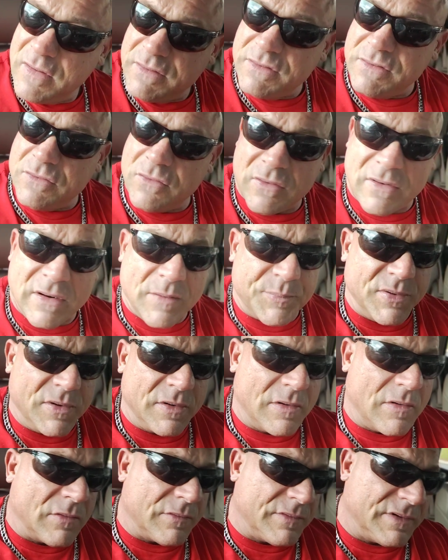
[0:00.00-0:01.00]
You know, and I put
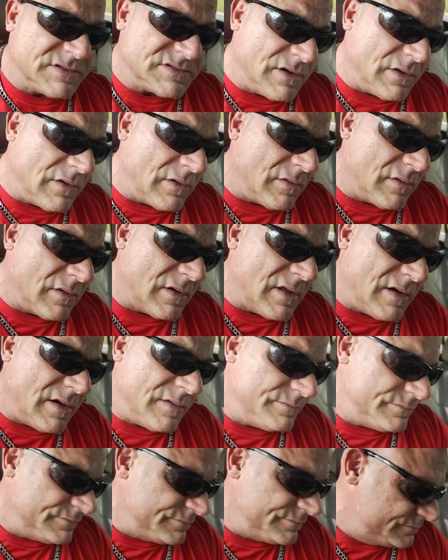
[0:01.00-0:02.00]
on his little
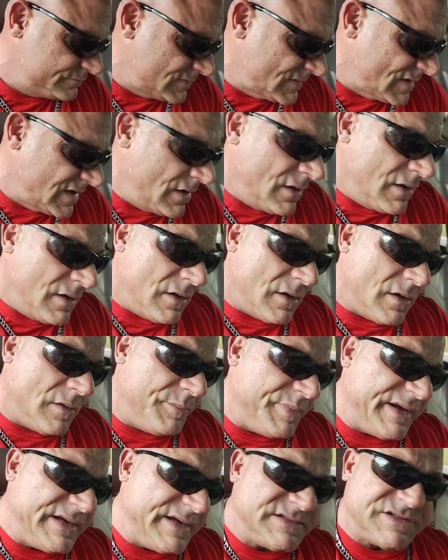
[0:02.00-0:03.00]
uh,
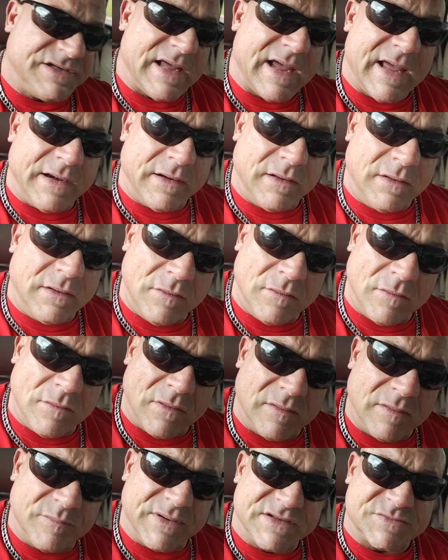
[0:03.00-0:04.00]
bench daddy
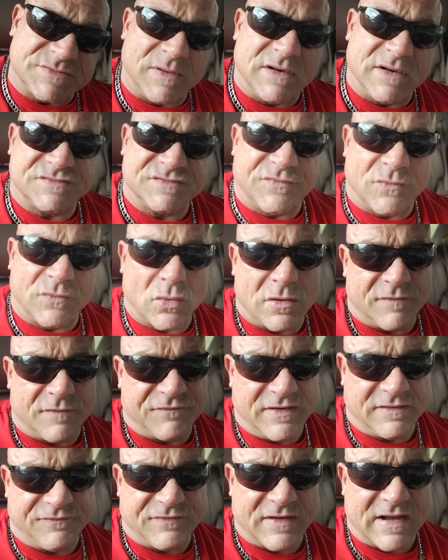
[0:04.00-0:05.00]
and bench press
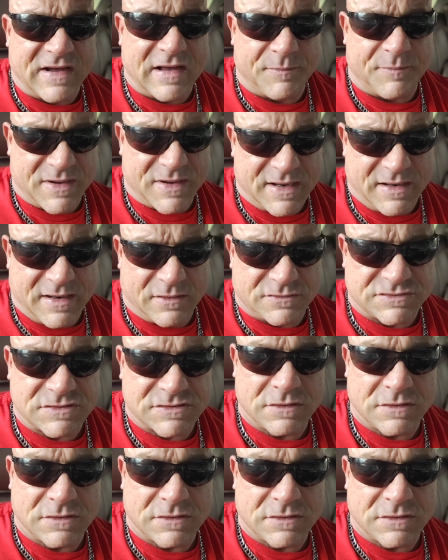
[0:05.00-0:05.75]
455 pounds